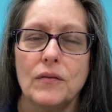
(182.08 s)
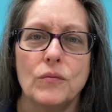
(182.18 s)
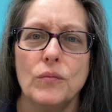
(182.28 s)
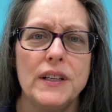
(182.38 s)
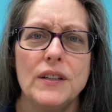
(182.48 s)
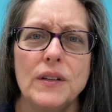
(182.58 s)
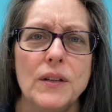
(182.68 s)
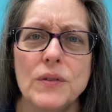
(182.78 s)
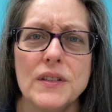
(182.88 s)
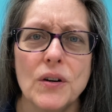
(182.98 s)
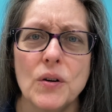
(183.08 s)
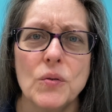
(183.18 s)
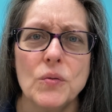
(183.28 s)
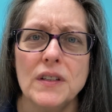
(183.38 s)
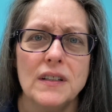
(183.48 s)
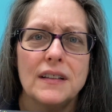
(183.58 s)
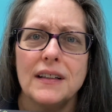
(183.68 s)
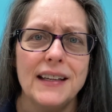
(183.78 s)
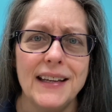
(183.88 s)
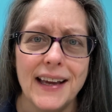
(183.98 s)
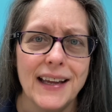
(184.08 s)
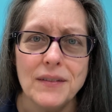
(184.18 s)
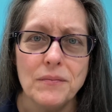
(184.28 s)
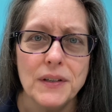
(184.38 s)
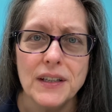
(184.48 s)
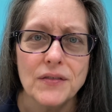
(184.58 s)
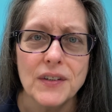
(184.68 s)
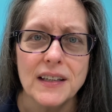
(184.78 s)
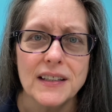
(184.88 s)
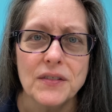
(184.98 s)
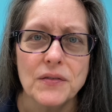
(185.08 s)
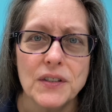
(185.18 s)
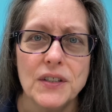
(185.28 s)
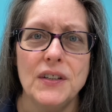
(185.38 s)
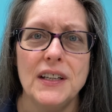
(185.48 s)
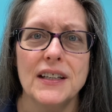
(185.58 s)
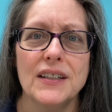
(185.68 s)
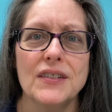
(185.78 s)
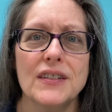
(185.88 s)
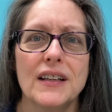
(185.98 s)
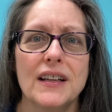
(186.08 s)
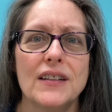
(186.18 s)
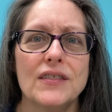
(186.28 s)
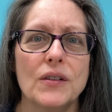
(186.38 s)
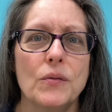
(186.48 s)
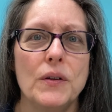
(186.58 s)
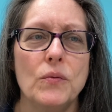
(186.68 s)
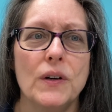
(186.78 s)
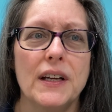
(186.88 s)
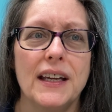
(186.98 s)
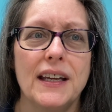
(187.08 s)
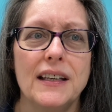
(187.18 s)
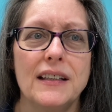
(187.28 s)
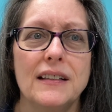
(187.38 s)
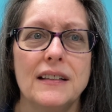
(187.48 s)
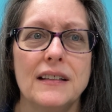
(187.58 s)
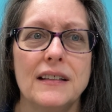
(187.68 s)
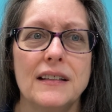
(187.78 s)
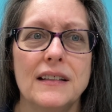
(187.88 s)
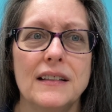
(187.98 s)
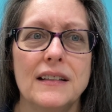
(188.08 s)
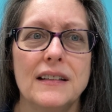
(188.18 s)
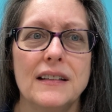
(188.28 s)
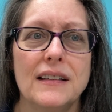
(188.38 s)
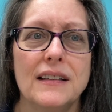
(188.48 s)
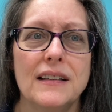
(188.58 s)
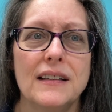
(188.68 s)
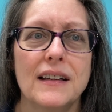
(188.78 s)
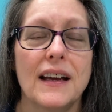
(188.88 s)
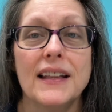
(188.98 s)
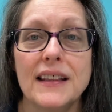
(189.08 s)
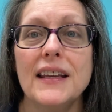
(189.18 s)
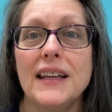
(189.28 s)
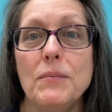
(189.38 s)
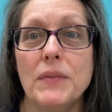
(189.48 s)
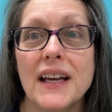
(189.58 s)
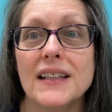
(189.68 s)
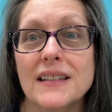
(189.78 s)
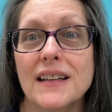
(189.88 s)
we knew he was old. He hadn't been around us for 2 years, so we went, I think he passed